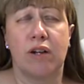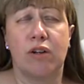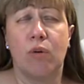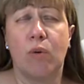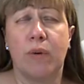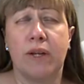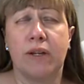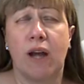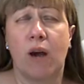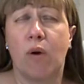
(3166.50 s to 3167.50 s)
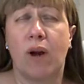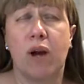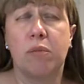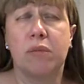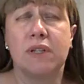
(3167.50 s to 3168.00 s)
And knowing how
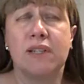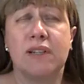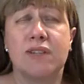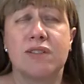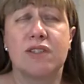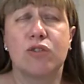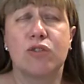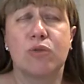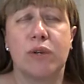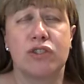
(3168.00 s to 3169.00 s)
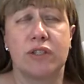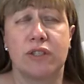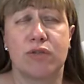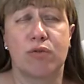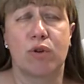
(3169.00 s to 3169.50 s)
humbling this situation
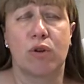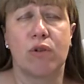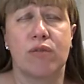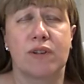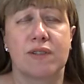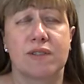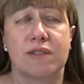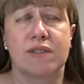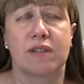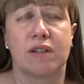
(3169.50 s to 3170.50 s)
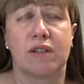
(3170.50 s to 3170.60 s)
is for all of us,